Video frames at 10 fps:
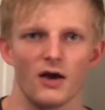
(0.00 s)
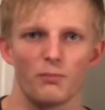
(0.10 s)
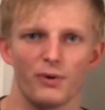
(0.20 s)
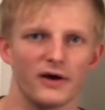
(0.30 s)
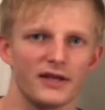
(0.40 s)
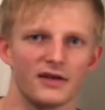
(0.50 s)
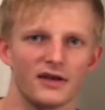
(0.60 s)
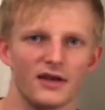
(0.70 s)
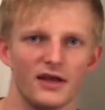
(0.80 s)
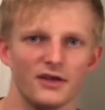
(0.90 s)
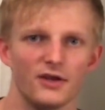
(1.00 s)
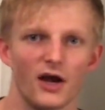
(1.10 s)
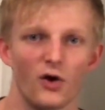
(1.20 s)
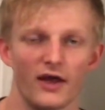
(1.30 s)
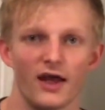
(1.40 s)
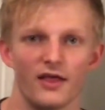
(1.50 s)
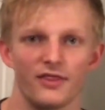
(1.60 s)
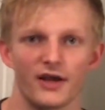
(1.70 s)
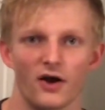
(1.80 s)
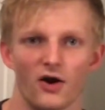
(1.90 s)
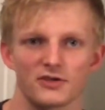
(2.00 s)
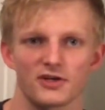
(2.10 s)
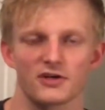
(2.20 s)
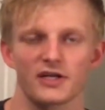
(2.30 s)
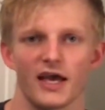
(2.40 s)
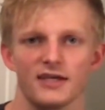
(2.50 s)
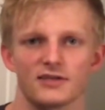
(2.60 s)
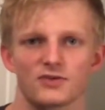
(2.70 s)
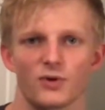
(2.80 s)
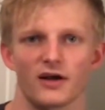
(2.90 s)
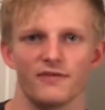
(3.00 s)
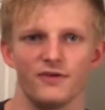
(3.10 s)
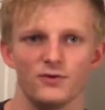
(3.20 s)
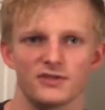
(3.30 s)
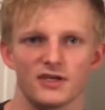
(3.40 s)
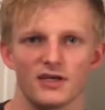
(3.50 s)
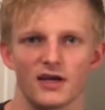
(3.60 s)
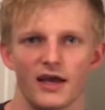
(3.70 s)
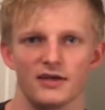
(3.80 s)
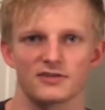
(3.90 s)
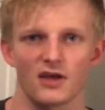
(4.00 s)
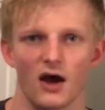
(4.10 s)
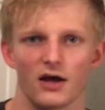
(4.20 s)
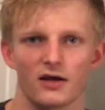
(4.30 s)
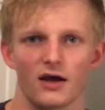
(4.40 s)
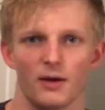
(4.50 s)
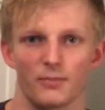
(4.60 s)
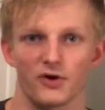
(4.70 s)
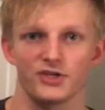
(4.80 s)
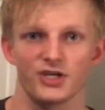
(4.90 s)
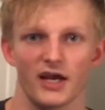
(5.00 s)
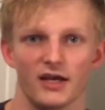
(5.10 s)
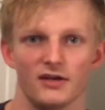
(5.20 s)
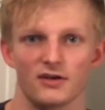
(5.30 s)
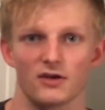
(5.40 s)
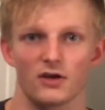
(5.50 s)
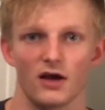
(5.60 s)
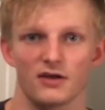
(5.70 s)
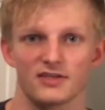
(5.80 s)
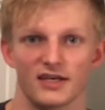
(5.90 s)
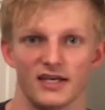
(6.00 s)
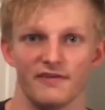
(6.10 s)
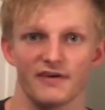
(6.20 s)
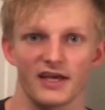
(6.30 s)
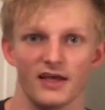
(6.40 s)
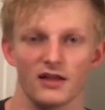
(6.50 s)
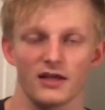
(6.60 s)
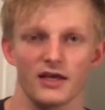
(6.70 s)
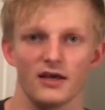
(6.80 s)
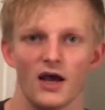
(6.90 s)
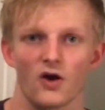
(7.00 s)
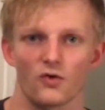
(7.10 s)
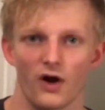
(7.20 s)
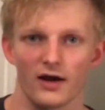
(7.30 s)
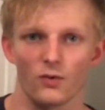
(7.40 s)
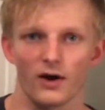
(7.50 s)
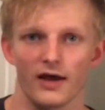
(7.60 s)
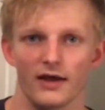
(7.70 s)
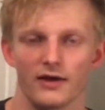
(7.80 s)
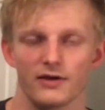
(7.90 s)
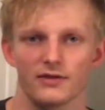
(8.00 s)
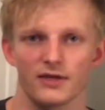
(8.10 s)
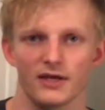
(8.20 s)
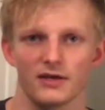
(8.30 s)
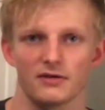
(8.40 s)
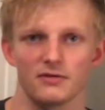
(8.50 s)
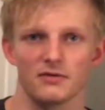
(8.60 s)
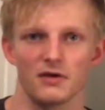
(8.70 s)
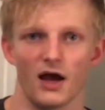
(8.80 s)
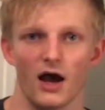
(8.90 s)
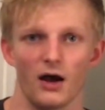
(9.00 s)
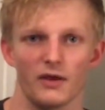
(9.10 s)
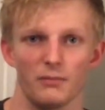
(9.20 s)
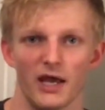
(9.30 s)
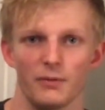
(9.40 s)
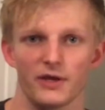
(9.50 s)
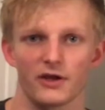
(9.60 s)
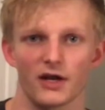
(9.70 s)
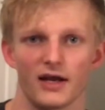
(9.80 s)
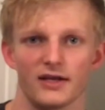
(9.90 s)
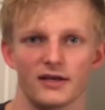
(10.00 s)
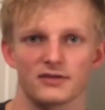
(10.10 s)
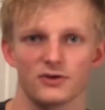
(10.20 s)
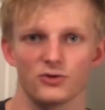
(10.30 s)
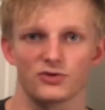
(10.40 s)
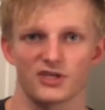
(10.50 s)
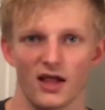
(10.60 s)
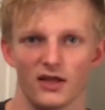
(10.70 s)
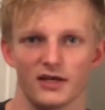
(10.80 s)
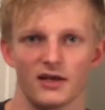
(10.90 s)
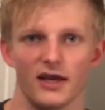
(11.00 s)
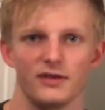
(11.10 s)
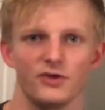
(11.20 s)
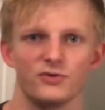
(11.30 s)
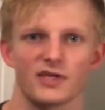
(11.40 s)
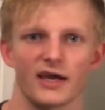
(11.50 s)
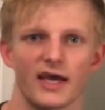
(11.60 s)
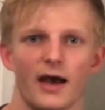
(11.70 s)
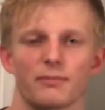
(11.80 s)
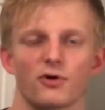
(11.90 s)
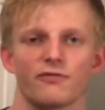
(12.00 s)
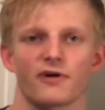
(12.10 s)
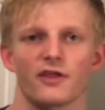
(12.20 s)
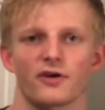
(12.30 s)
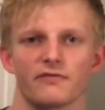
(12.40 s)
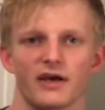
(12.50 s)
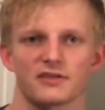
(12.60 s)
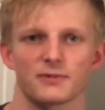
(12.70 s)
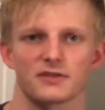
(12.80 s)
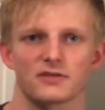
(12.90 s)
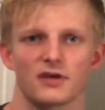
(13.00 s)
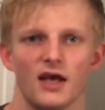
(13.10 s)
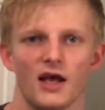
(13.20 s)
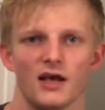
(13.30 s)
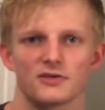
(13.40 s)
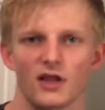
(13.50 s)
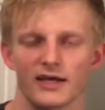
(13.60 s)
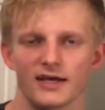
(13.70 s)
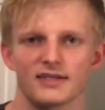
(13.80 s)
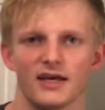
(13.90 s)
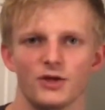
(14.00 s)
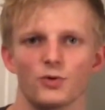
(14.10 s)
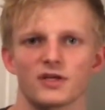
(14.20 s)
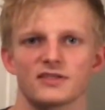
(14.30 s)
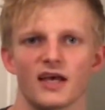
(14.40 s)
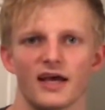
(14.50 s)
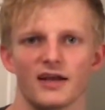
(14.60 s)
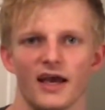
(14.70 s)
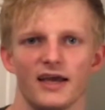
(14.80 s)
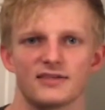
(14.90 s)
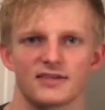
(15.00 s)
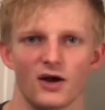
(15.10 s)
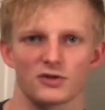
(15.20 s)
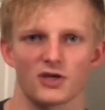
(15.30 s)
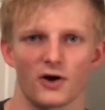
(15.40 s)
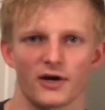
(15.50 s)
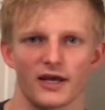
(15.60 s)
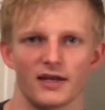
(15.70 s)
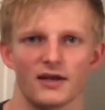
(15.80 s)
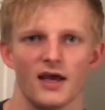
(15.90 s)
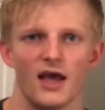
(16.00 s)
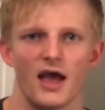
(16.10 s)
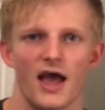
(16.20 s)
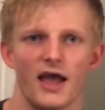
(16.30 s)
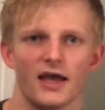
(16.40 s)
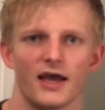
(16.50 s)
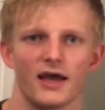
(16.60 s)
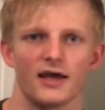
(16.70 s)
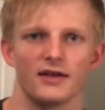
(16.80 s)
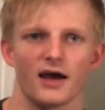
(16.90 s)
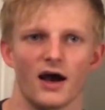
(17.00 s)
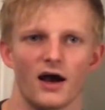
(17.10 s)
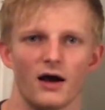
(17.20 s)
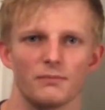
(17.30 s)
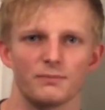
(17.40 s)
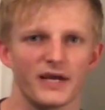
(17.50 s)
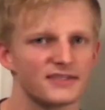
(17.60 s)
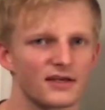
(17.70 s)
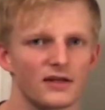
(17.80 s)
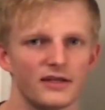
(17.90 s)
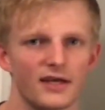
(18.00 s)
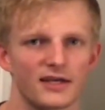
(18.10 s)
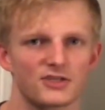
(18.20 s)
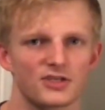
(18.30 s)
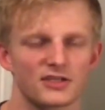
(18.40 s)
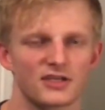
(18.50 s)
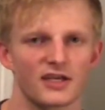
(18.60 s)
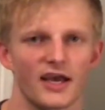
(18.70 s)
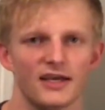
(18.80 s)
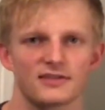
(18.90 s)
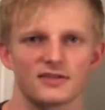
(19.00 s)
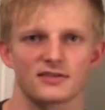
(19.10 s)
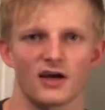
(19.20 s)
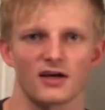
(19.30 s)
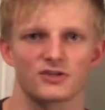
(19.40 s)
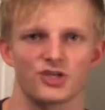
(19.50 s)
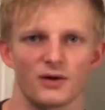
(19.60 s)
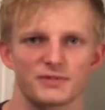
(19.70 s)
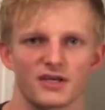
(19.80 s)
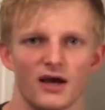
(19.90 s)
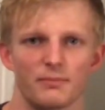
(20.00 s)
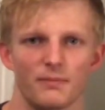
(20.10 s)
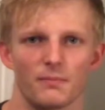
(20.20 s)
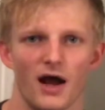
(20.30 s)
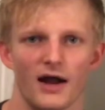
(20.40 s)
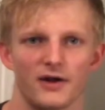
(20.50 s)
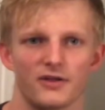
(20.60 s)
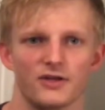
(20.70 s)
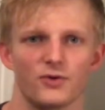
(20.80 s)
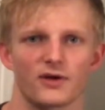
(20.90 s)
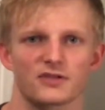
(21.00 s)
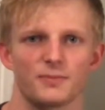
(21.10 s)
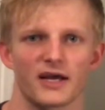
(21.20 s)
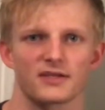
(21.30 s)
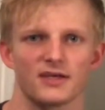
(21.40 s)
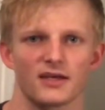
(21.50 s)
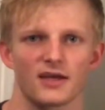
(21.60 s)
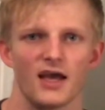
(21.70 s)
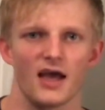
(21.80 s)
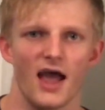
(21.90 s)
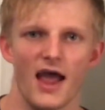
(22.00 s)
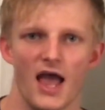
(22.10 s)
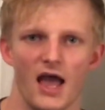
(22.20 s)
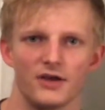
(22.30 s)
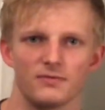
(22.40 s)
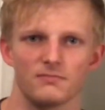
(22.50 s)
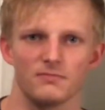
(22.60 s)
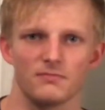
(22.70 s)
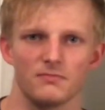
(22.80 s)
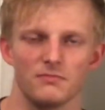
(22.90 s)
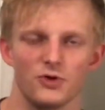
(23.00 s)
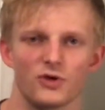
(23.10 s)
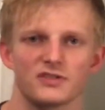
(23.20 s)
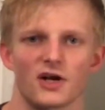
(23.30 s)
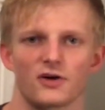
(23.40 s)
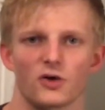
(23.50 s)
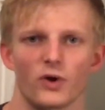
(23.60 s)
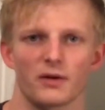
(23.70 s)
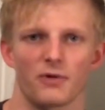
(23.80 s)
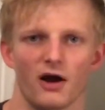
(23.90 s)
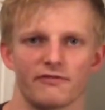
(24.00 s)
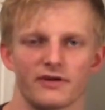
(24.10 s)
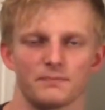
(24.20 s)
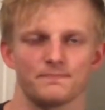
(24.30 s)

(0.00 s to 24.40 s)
But, you know, there are certain cases where if you see a stock appreciate significantly right away, then it may be a good idea to sell it and use that capital for other investments. So like I said, you want to set a sell target. And basically that's just in case the stock jumps up higher than you were expecting and you can turn a quick profit.